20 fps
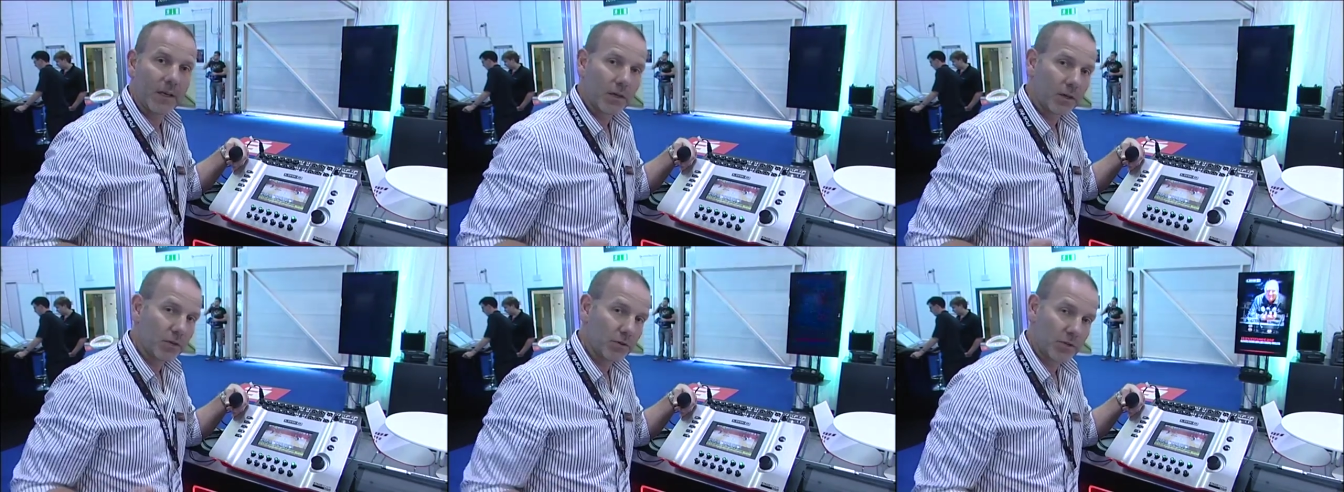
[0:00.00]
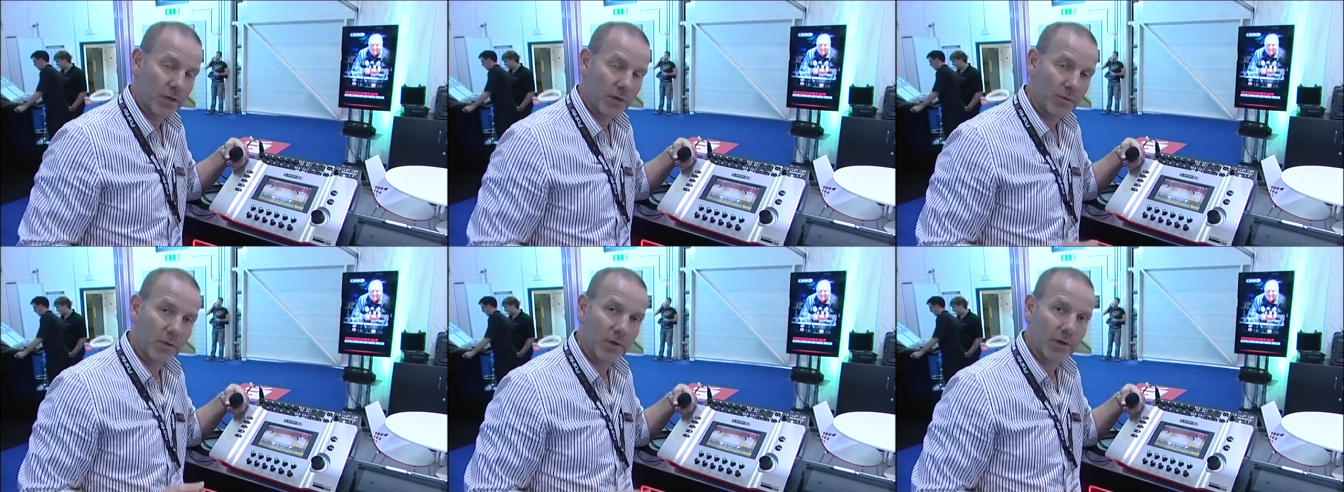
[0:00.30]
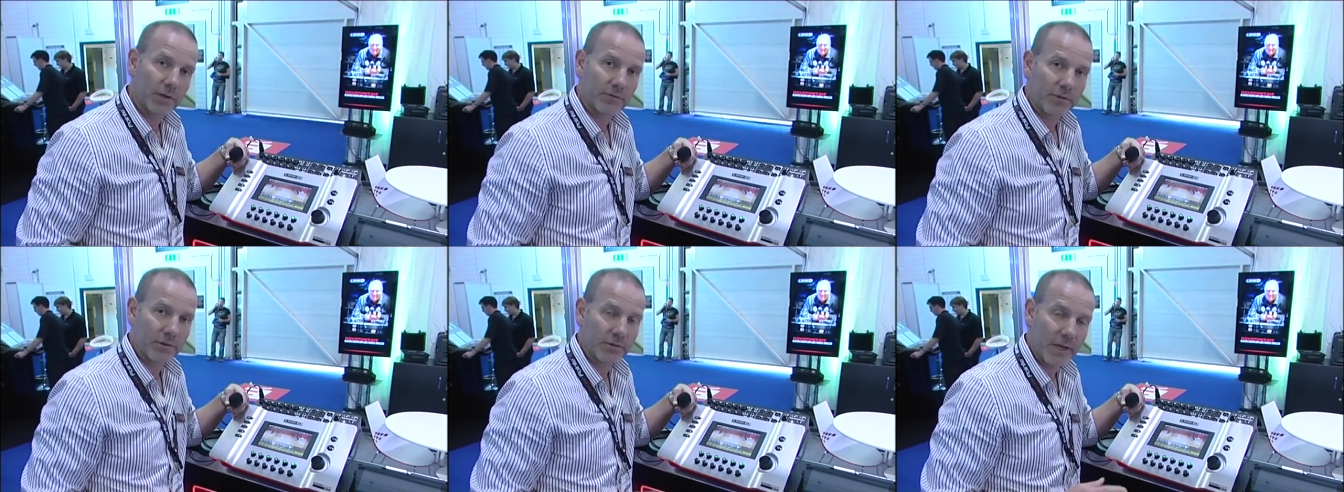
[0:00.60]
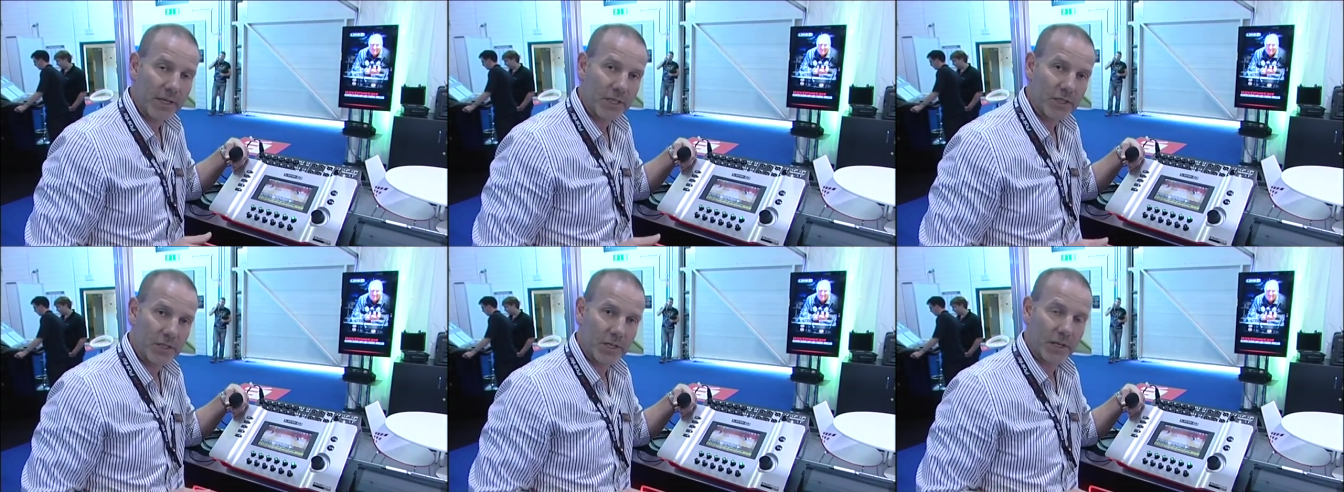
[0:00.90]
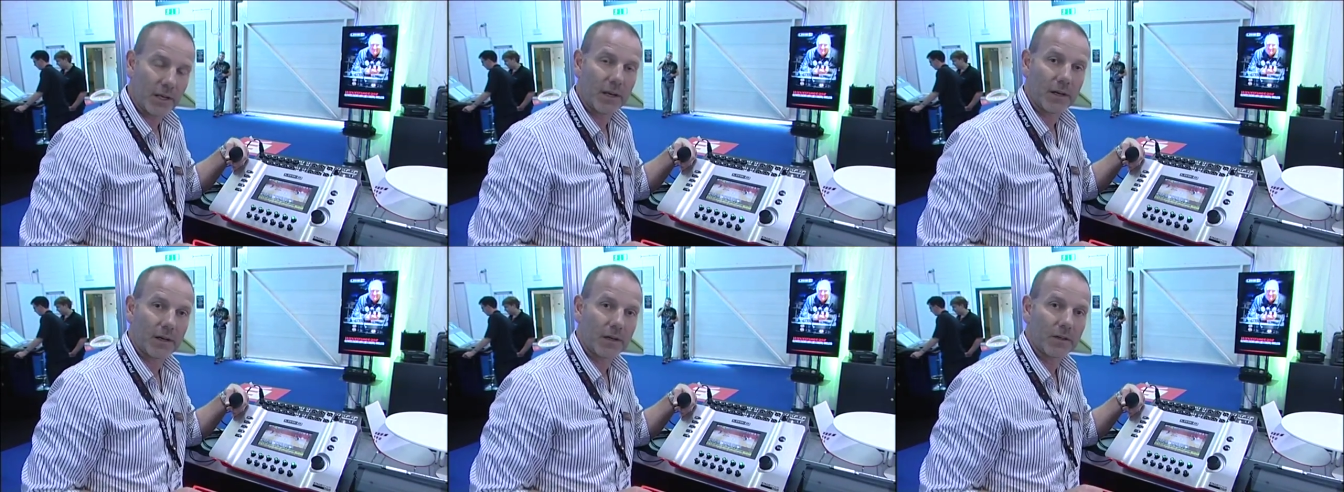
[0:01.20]
who's done work for Ray
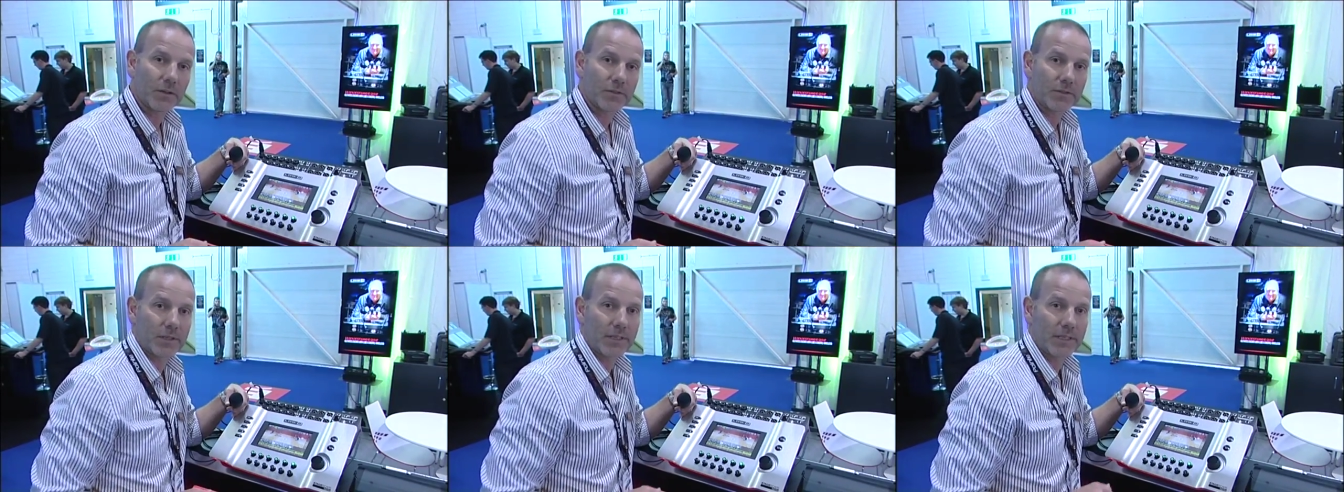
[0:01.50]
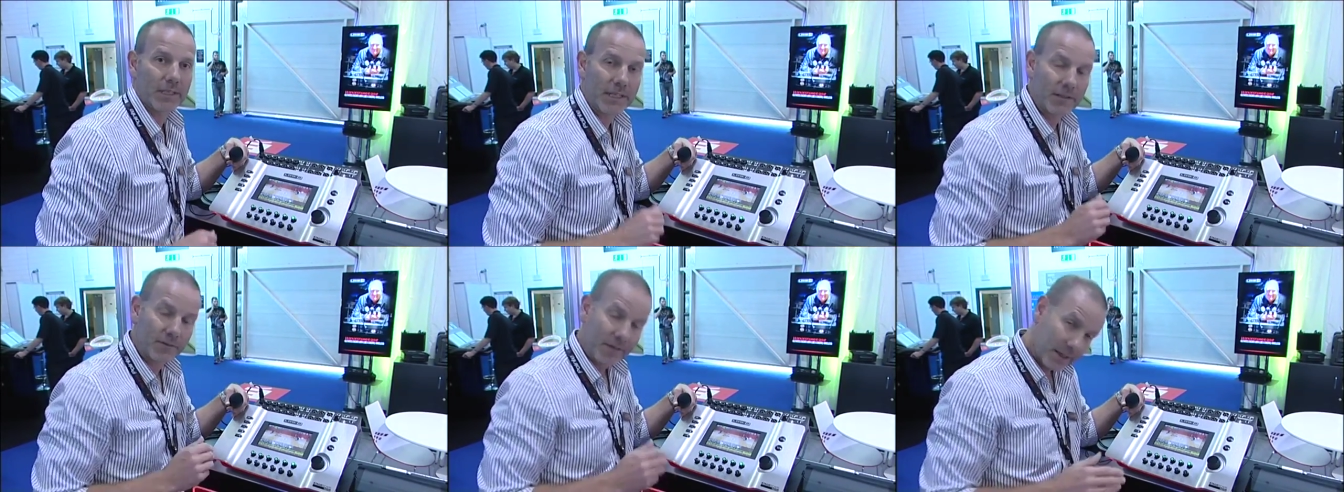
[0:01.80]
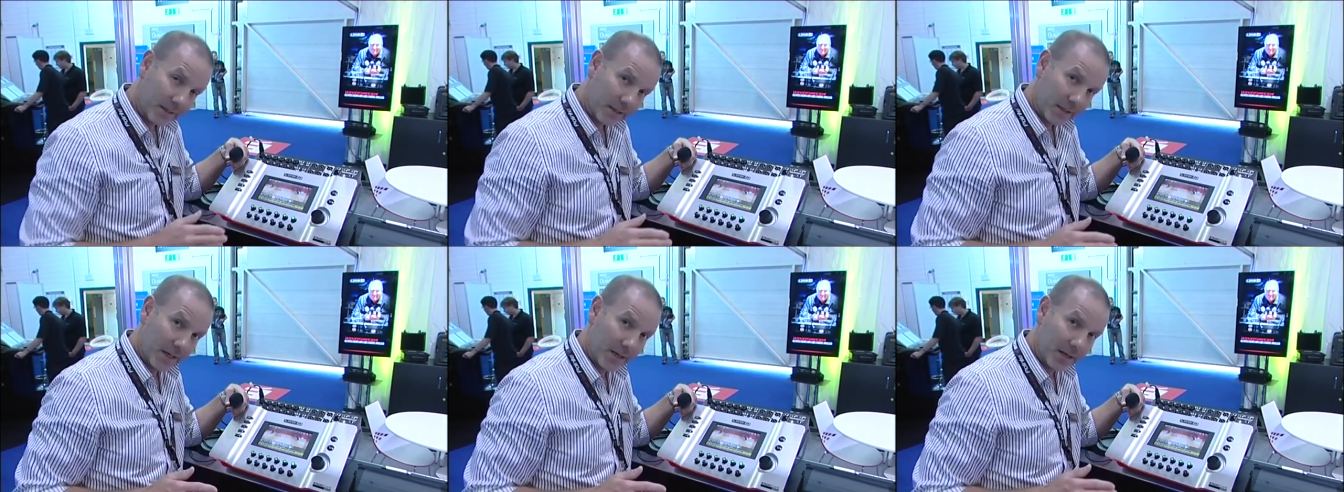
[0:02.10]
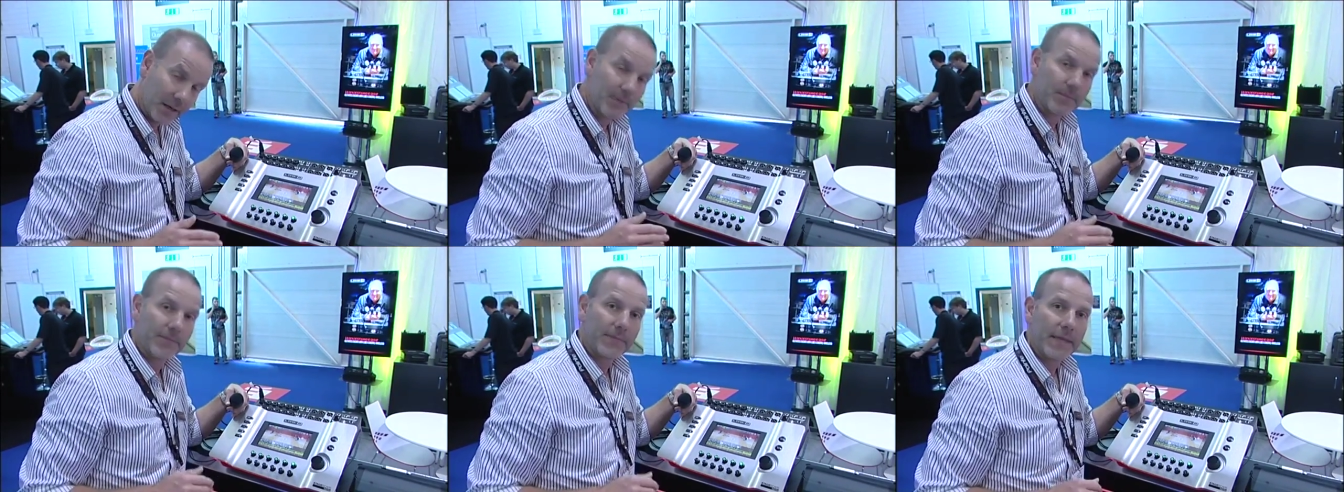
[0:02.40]
Charles and Lee Ritenour.